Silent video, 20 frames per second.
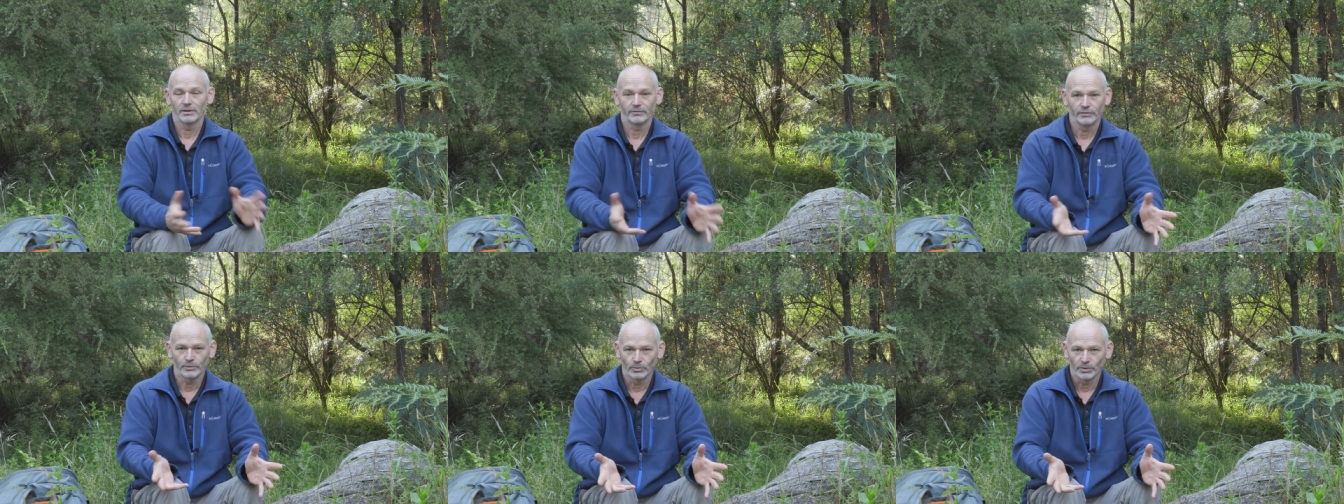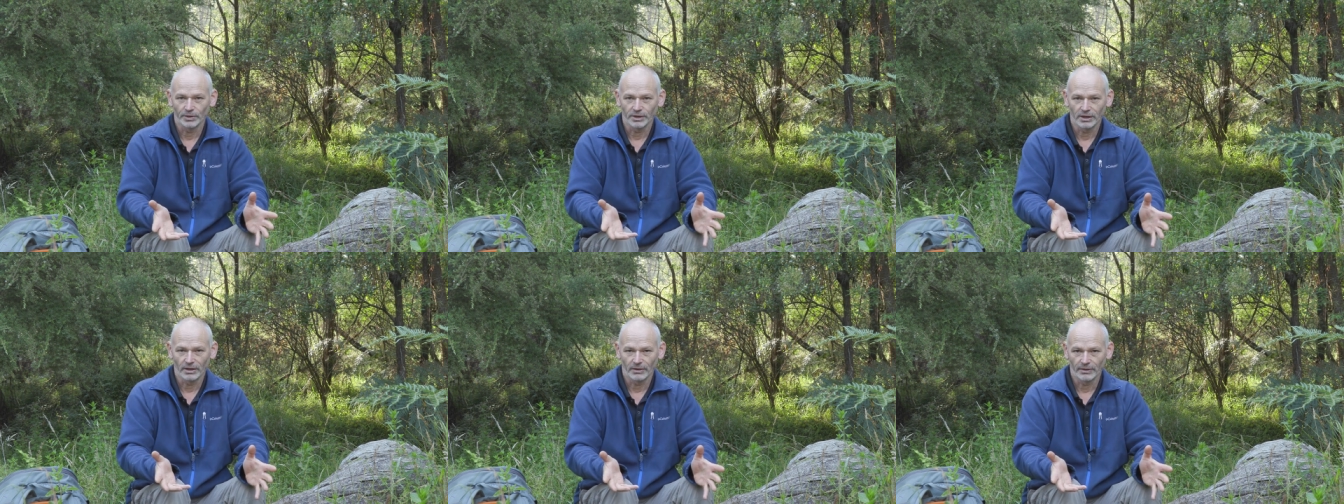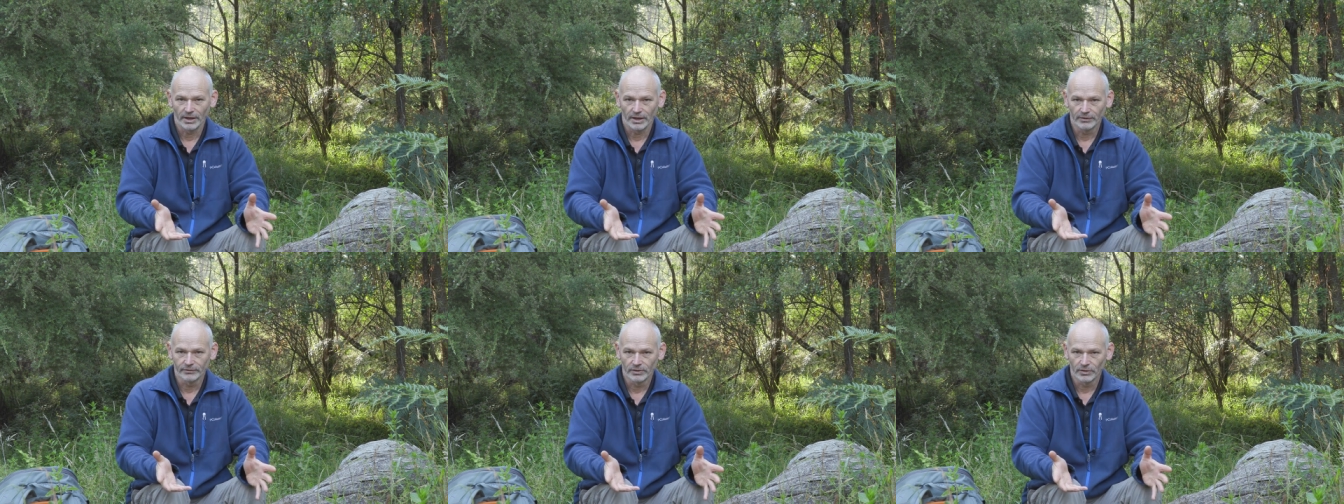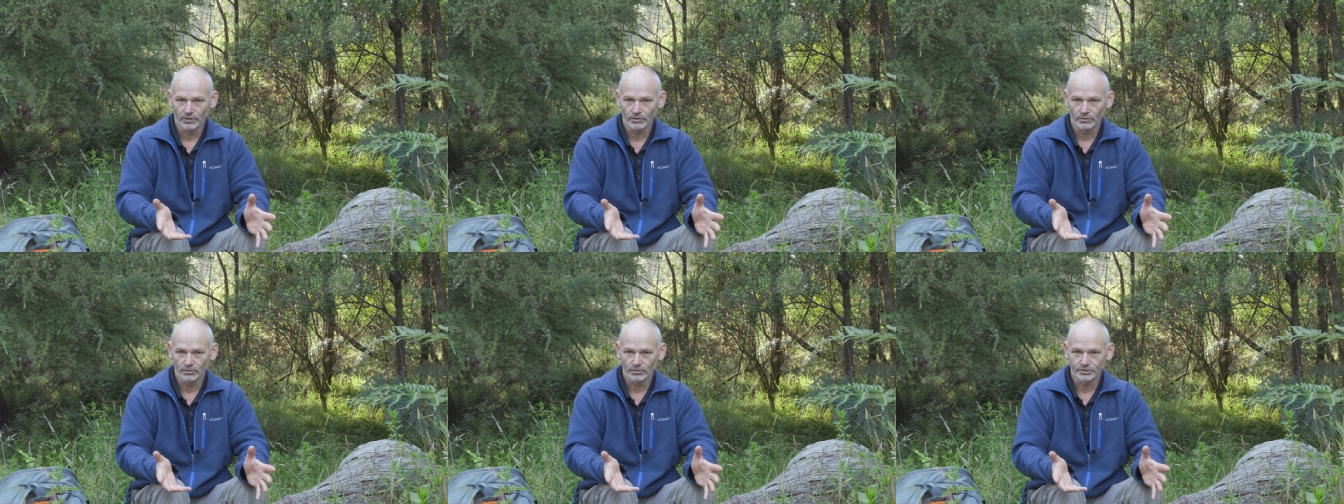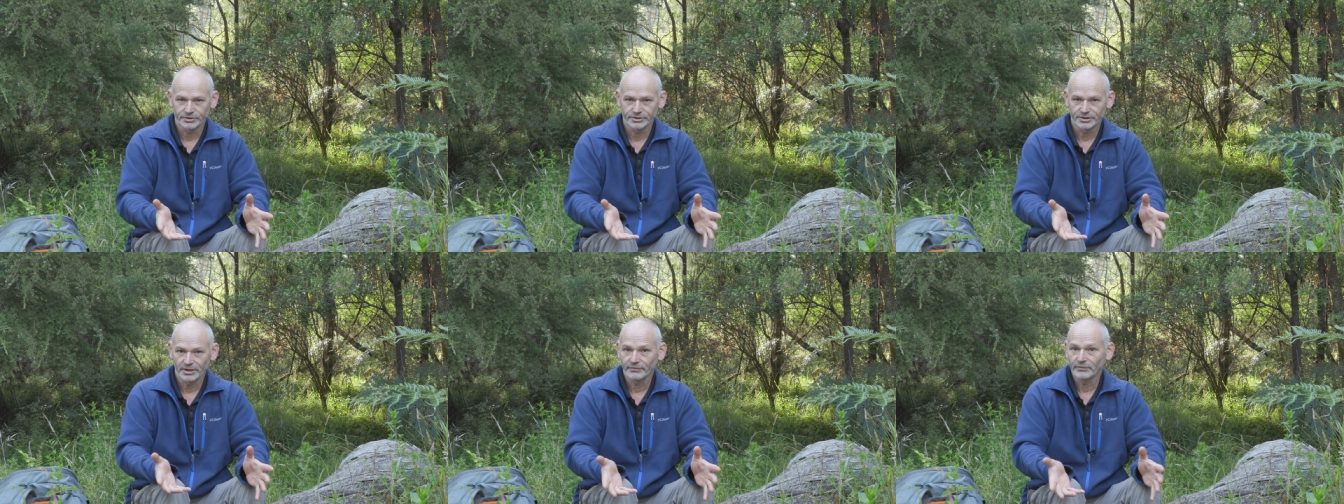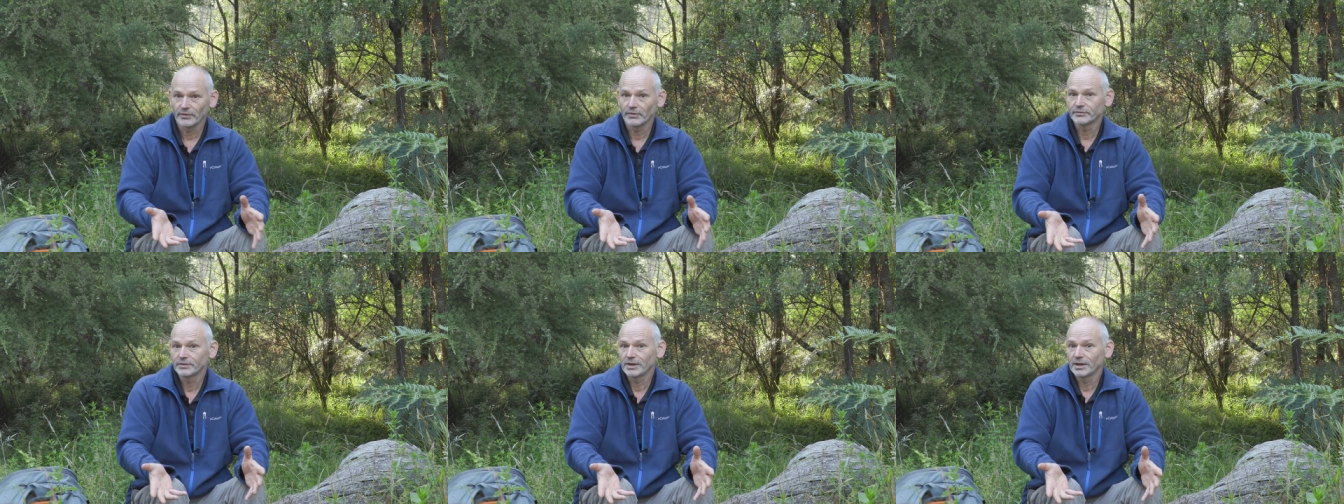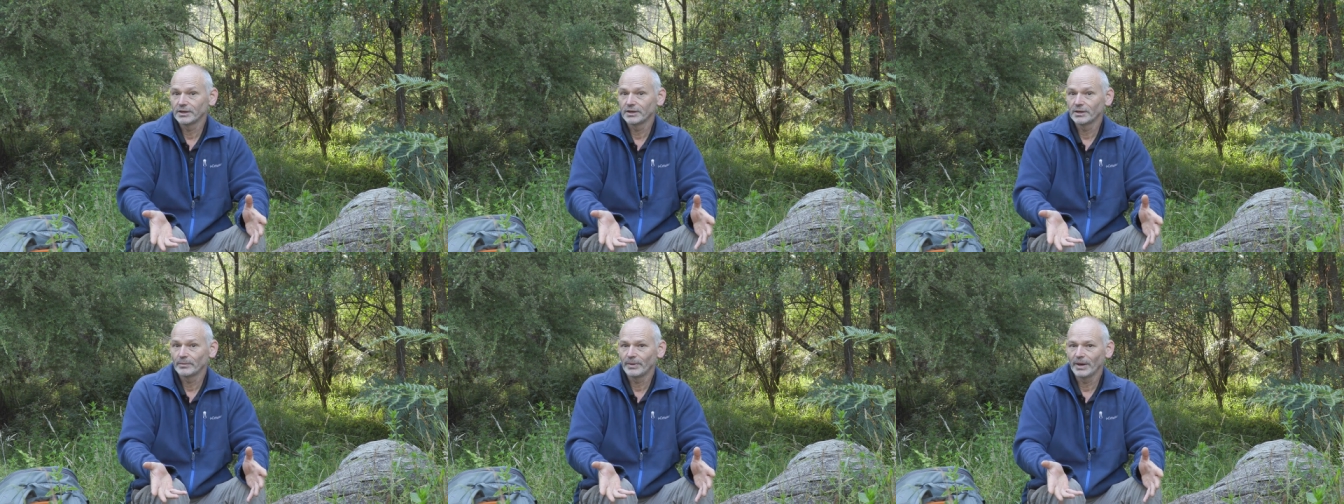If you want to go and have a look at all the stuff I've
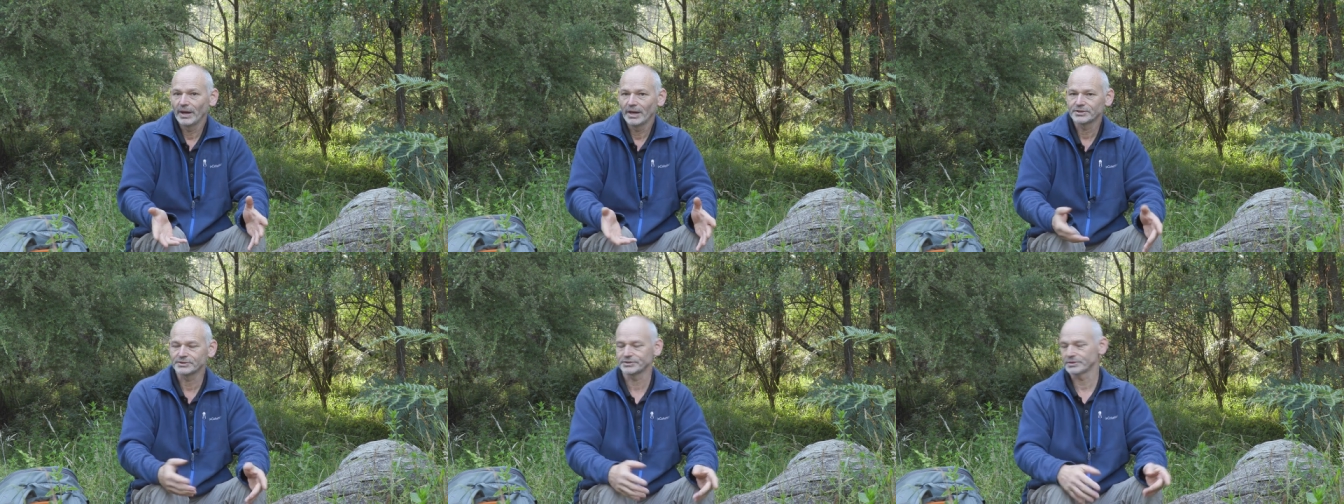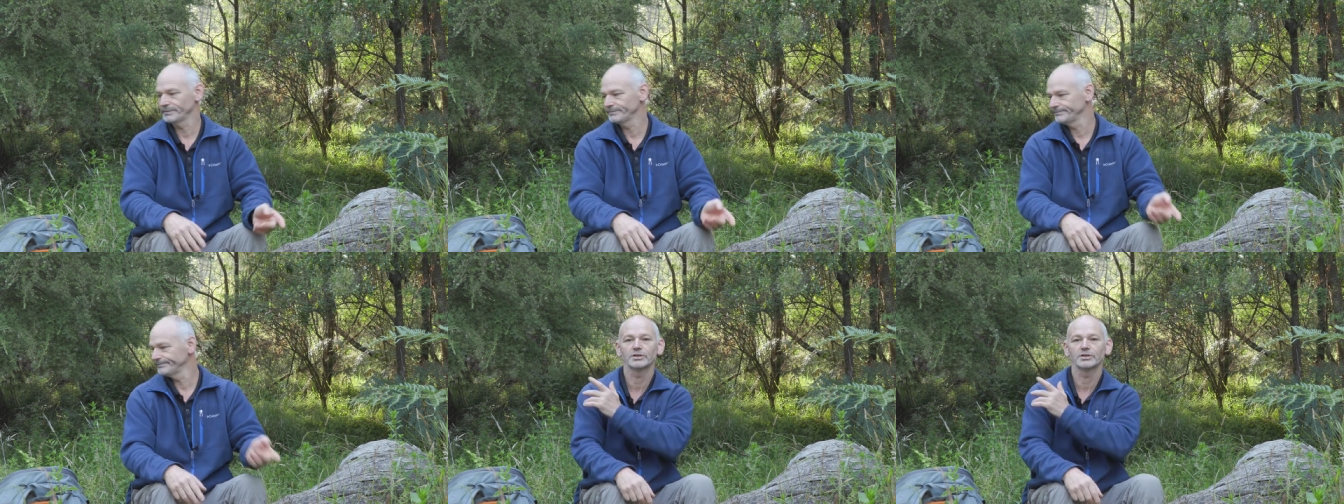done in the past,